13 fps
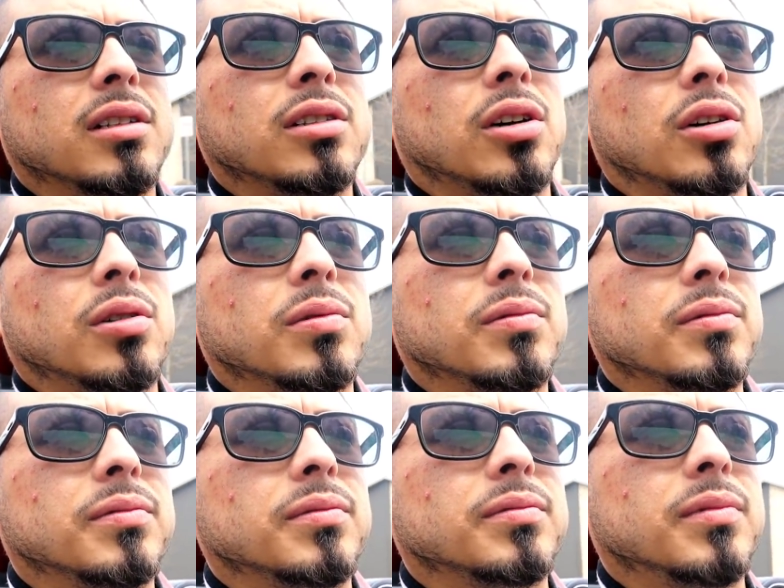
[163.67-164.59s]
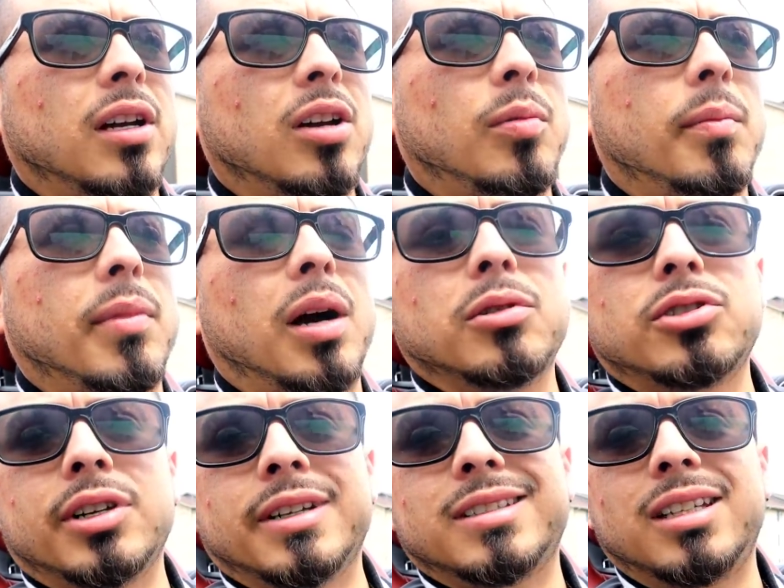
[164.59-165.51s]
You know, I know my mom
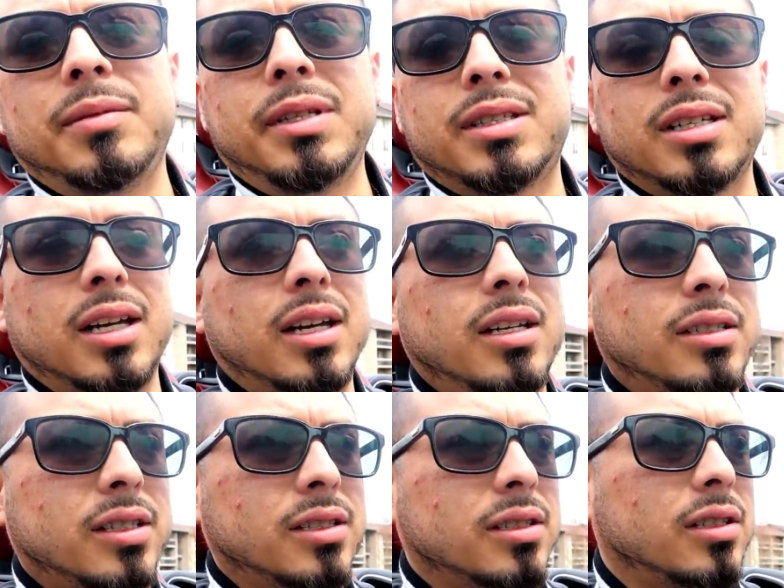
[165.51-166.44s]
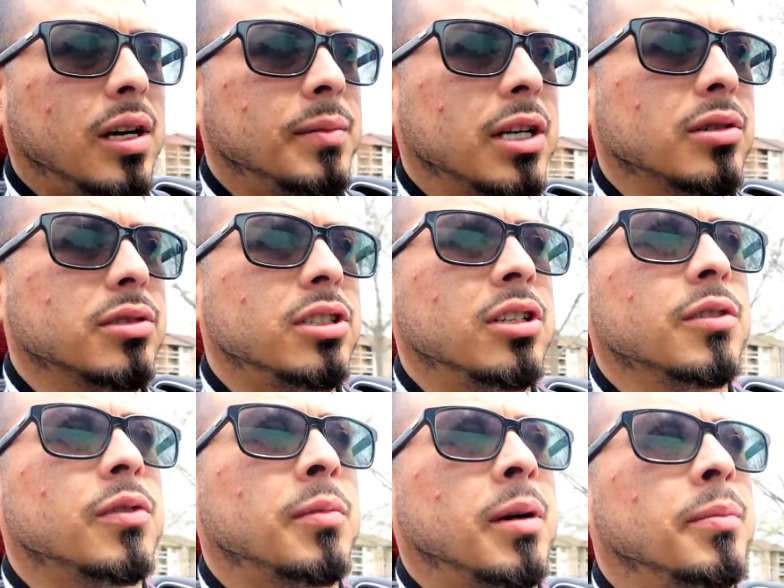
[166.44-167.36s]
was trying to see me today since I'm not going to see
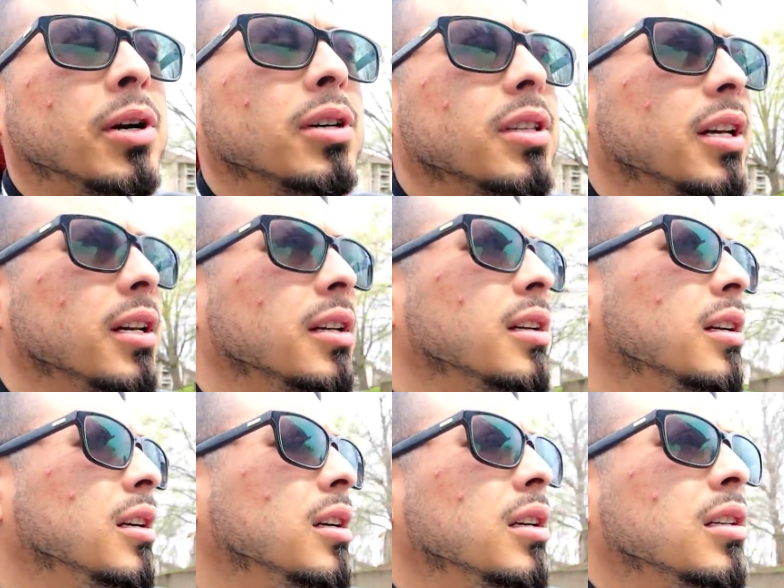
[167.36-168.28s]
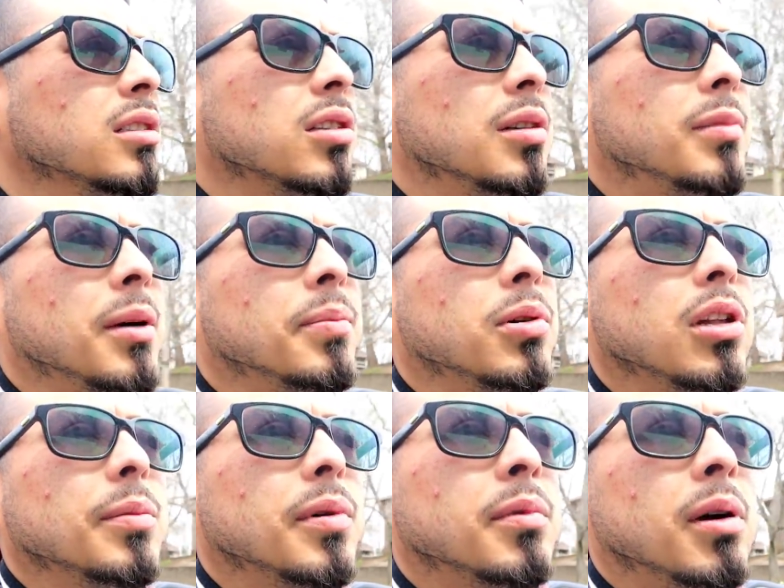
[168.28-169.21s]
her for my birthday. So I might
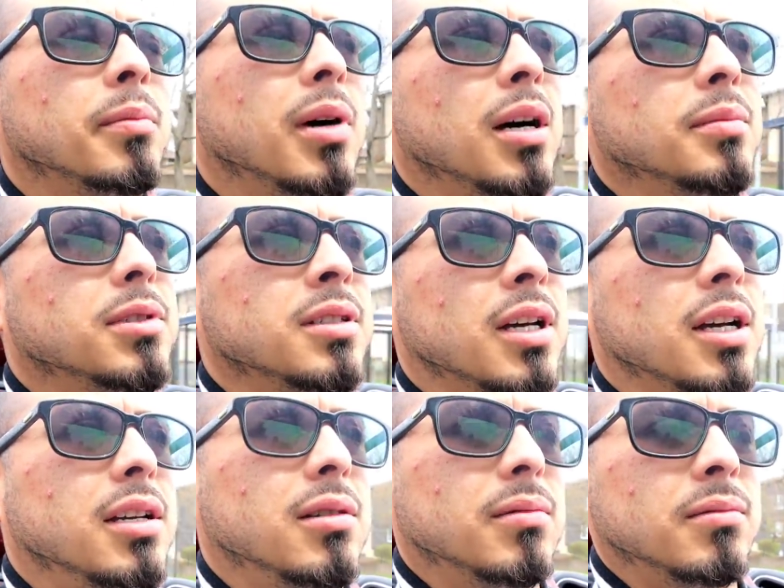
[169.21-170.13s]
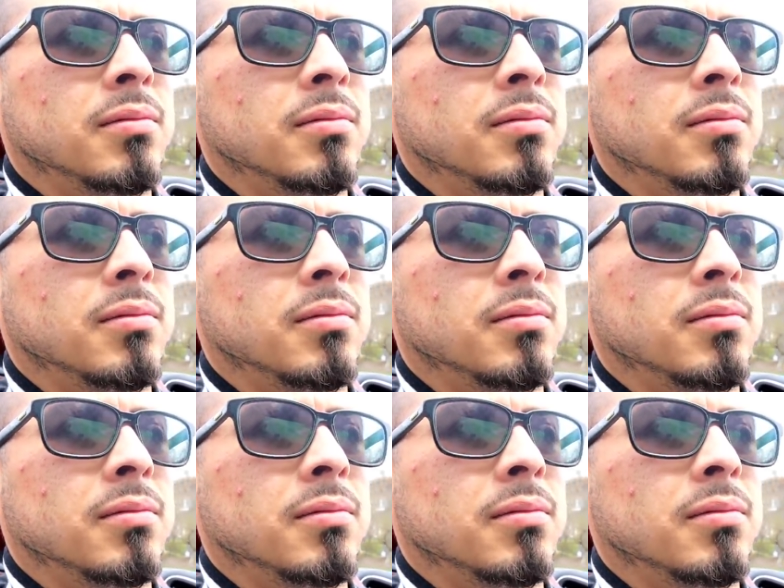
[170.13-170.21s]
pull up on my mom tonight.